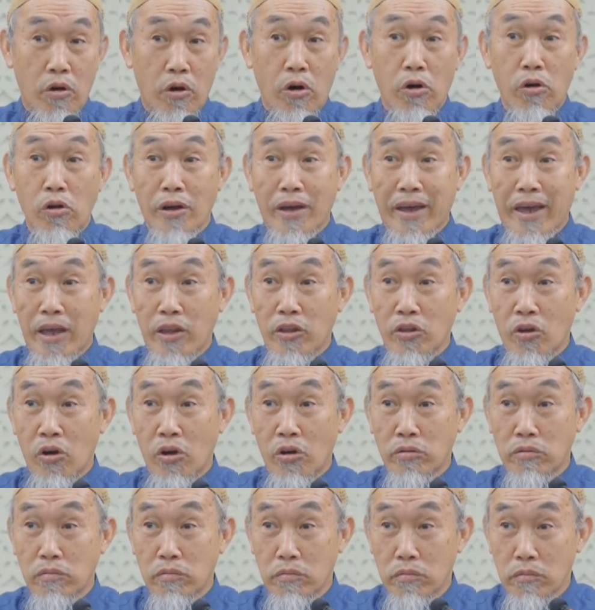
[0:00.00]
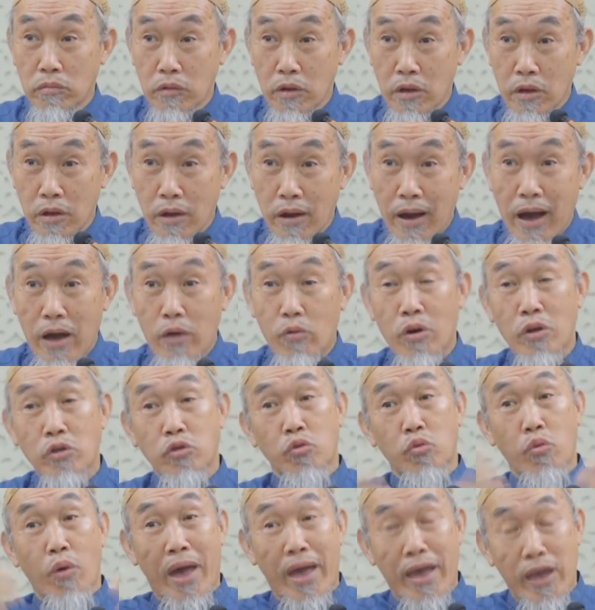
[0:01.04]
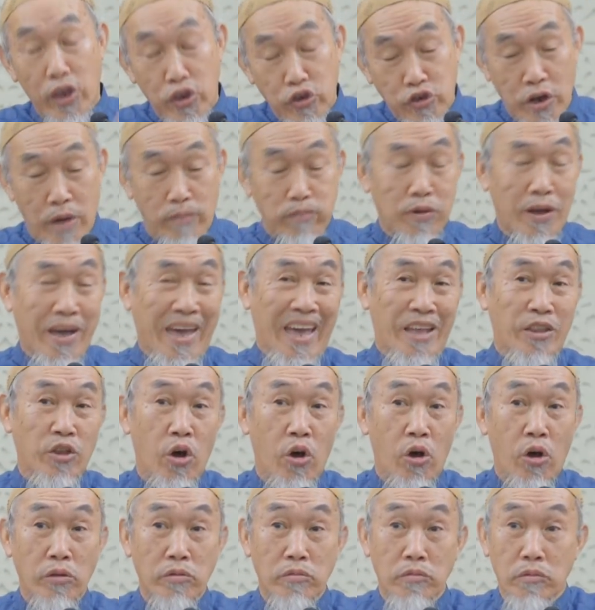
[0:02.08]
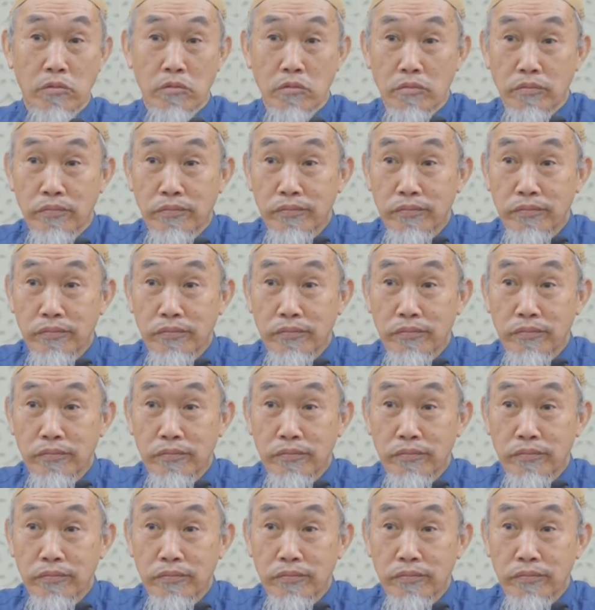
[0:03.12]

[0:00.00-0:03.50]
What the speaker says: All cannot. I want to wear hijab. Cannot.